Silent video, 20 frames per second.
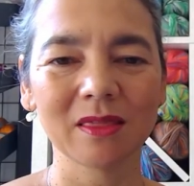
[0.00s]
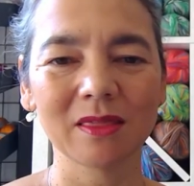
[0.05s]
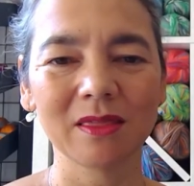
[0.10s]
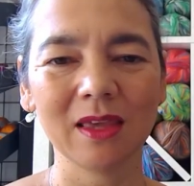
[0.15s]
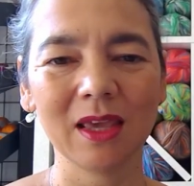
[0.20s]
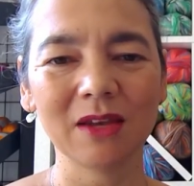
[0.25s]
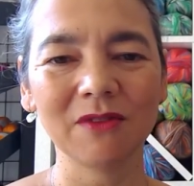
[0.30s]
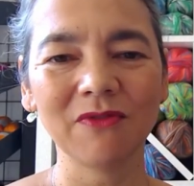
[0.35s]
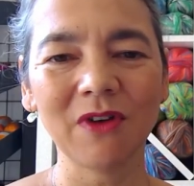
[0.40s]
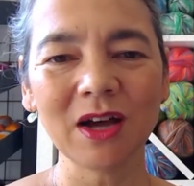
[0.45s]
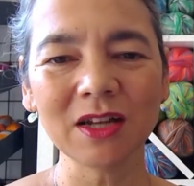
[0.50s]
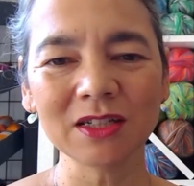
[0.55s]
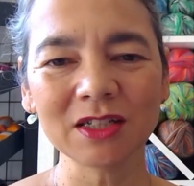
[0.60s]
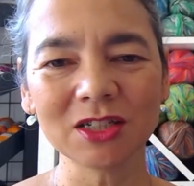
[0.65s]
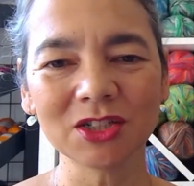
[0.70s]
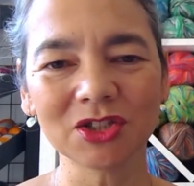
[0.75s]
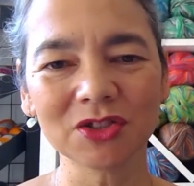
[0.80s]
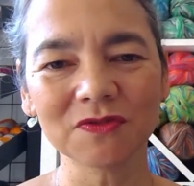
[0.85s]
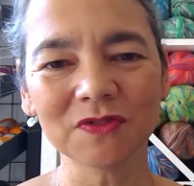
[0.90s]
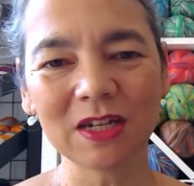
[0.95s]
the
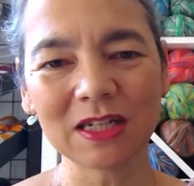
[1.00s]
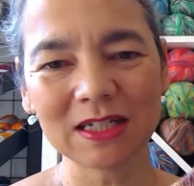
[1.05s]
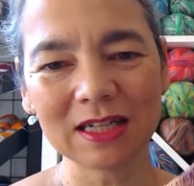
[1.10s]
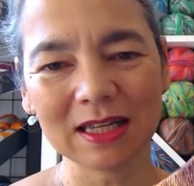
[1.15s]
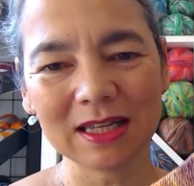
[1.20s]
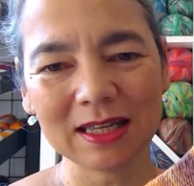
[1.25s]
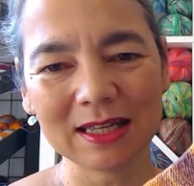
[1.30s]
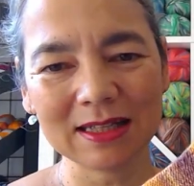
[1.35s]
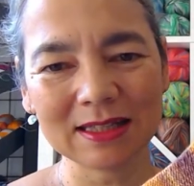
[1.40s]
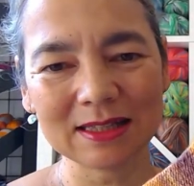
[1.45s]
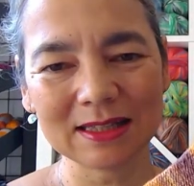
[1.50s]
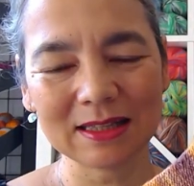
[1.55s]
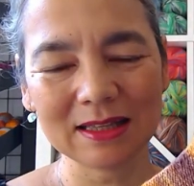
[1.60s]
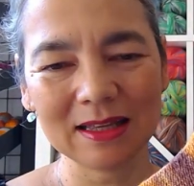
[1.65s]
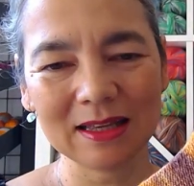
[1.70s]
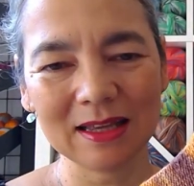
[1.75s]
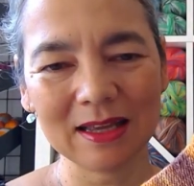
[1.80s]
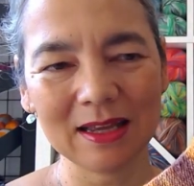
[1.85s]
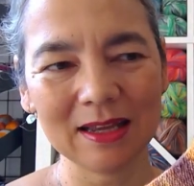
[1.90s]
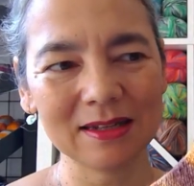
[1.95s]
advantage of knitting
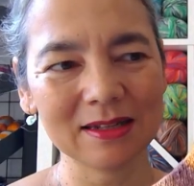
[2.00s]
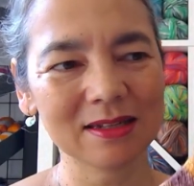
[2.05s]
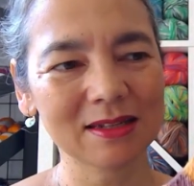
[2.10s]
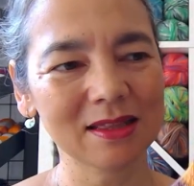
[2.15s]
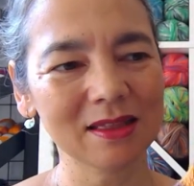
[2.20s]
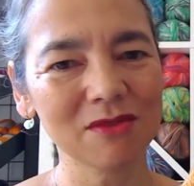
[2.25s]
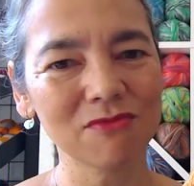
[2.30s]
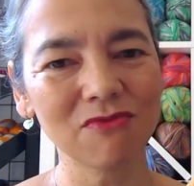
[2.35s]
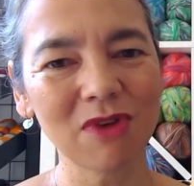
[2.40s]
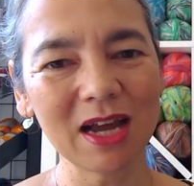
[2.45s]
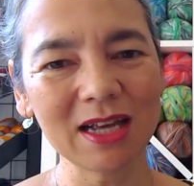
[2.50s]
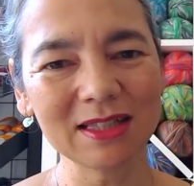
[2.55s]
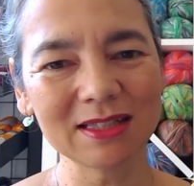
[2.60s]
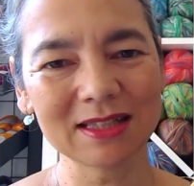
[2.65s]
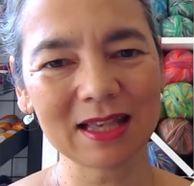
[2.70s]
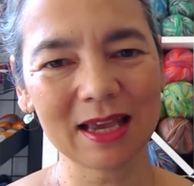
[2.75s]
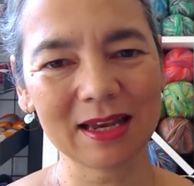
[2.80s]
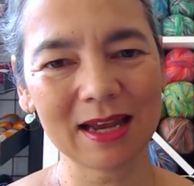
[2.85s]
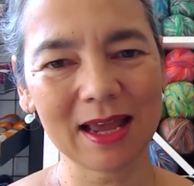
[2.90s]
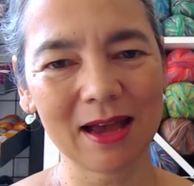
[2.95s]
it the right
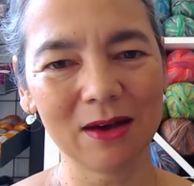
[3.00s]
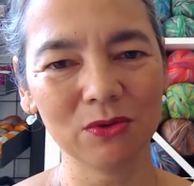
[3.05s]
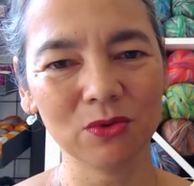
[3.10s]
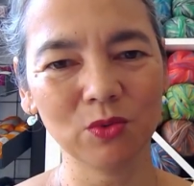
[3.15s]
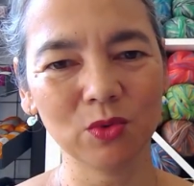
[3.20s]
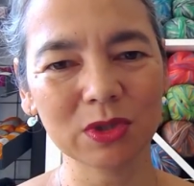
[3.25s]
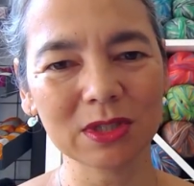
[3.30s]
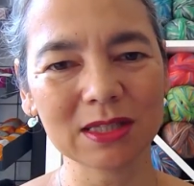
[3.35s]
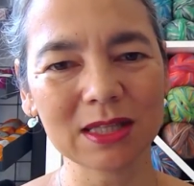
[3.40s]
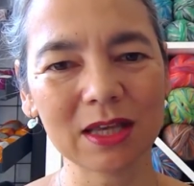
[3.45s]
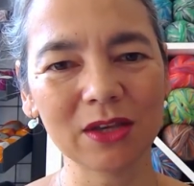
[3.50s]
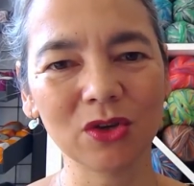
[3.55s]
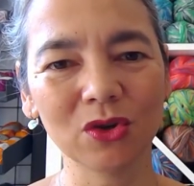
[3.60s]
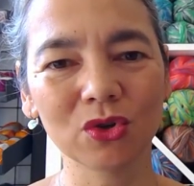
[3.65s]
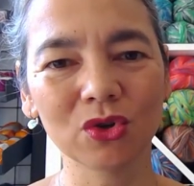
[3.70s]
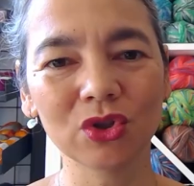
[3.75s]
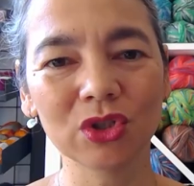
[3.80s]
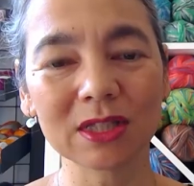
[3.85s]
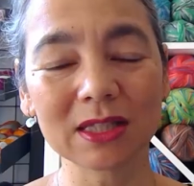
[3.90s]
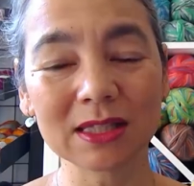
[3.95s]
side out was that you
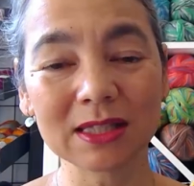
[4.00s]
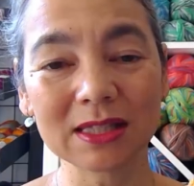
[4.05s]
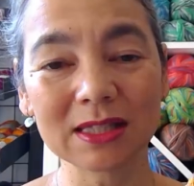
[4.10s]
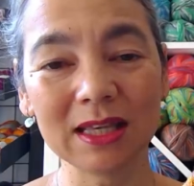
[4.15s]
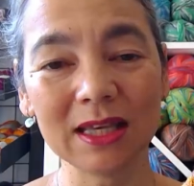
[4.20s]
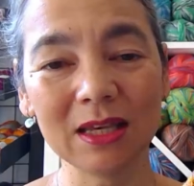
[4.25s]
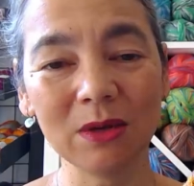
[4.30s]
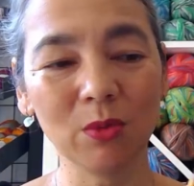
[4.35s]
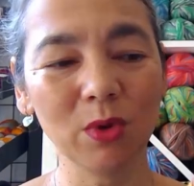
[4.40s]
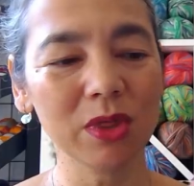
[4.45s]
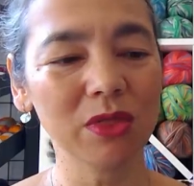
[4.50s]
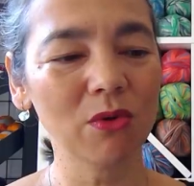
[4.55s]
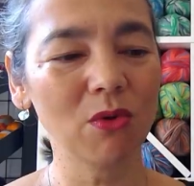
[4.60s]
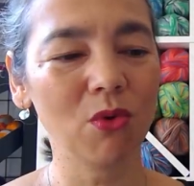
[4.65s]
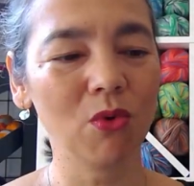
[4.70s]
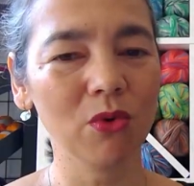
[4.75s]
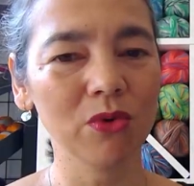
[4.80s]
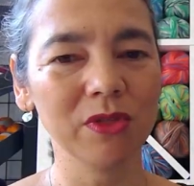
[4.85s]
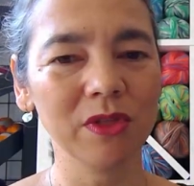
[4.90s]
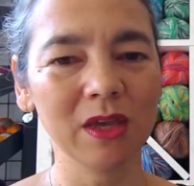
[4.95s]
could see with
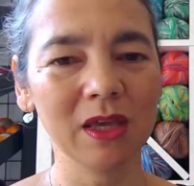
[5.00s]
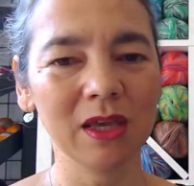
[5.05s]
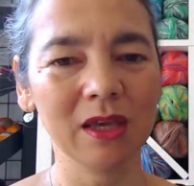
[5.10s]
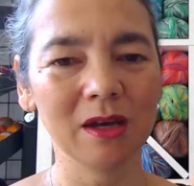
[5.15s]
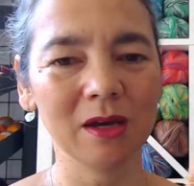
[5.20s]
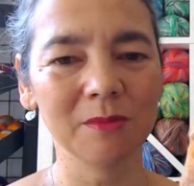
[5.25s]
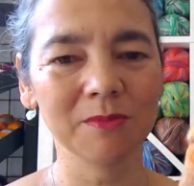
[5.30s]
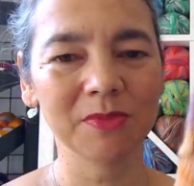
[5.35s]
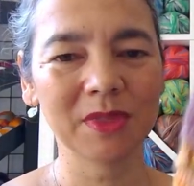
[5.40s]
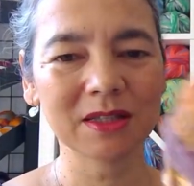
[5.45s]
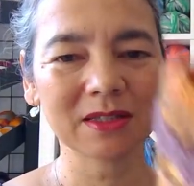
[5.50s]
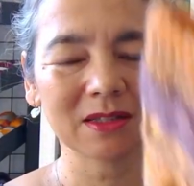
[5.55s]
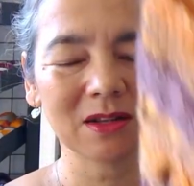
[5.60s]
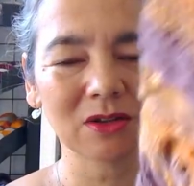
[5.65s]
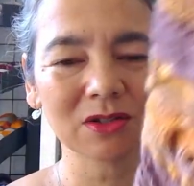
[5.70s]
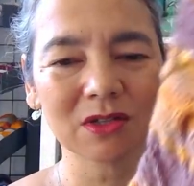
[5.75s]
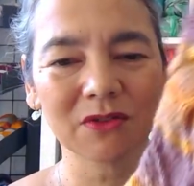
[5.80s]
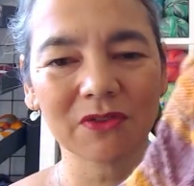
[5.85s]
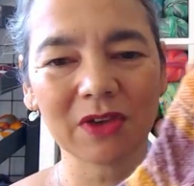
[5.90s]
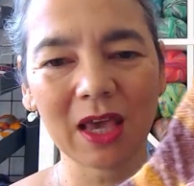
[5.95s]
all the, there's
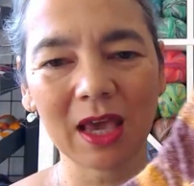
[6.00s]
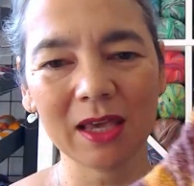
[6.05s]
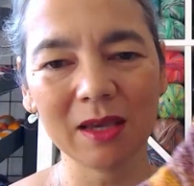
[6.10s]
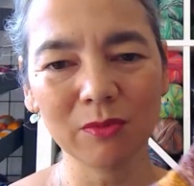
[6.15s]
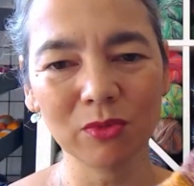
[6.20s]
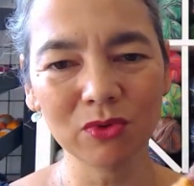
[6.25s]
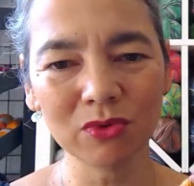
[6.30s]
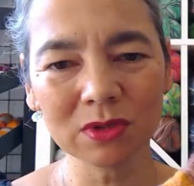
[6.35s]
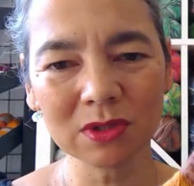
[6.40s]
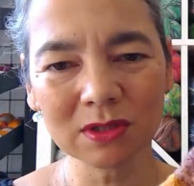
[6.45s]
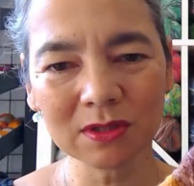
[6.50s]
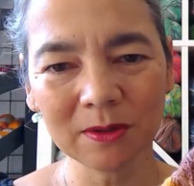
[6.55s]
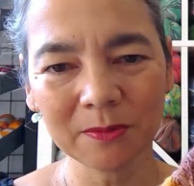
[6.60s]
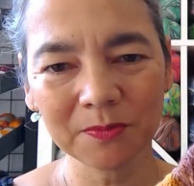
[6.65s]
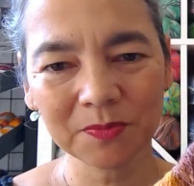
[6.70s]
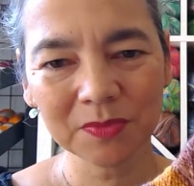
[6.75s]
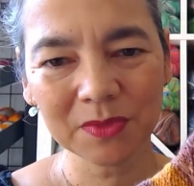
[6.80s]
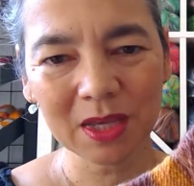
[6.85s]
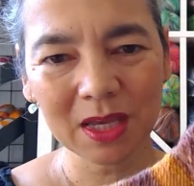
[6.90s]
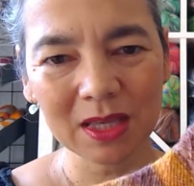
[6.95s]
lots of cables
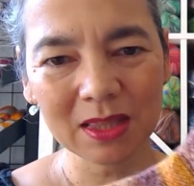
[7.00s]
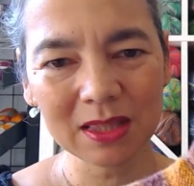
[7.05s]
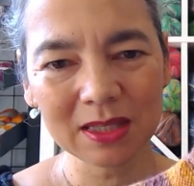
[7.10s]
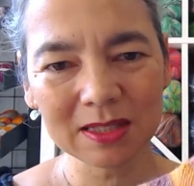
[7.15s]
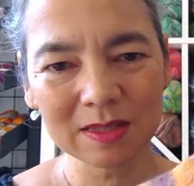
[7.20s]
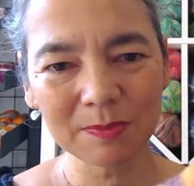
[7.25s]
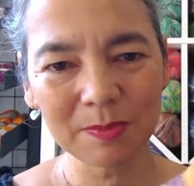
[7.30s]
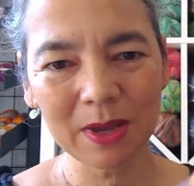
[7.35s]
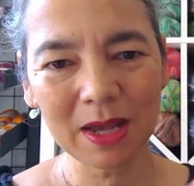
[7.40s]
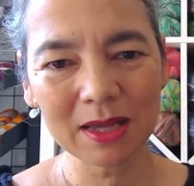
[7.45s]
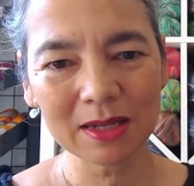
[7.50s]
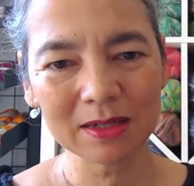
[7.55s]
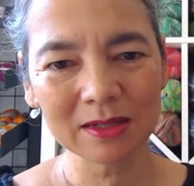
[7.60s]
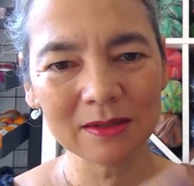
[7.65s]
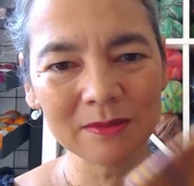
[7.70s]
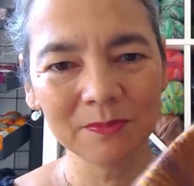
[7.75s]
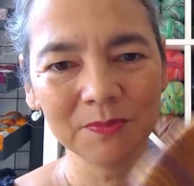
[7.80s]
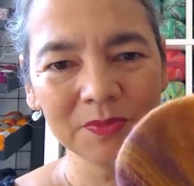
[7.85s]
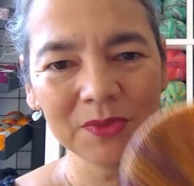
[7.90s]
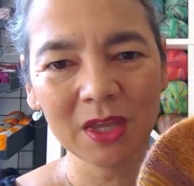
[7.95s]
in this
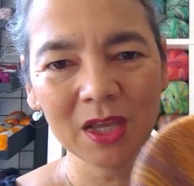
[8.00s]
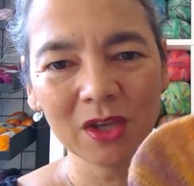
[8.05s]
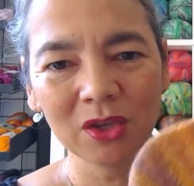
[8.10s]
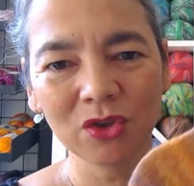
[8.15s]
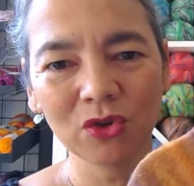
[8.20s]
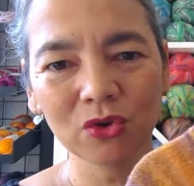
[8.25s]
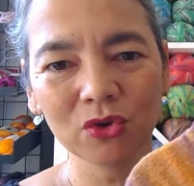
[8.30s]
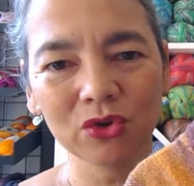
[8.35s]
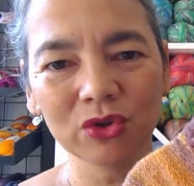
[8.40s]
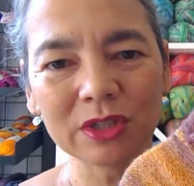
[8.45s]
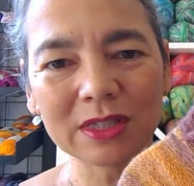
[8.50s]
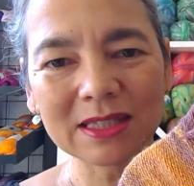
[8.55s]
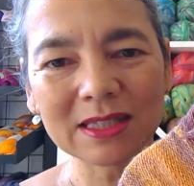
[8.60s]
pattern, you could